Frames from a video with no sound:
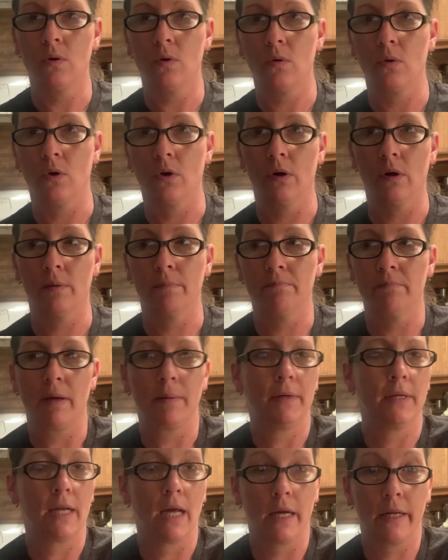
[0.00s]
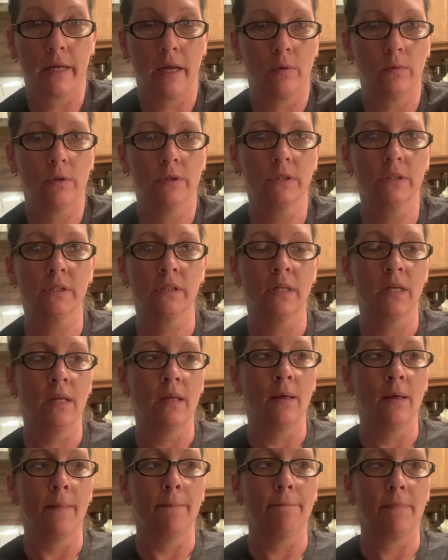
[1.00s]
or maybe 9 hours,
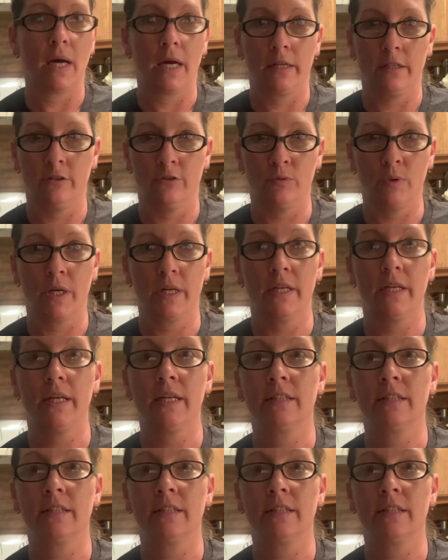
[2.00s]
mine is ready.